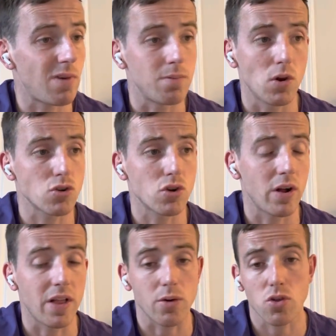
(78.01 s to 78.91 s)
I'm not sure how
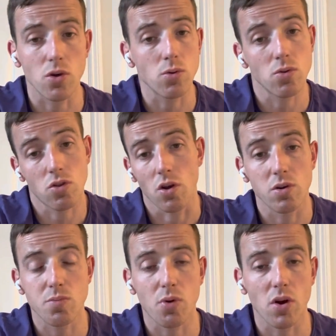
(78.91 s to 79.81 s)
that will suit. So
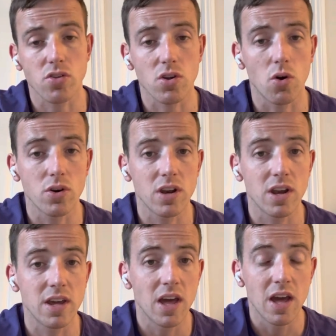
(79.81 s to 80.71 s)
he's priced accordingly.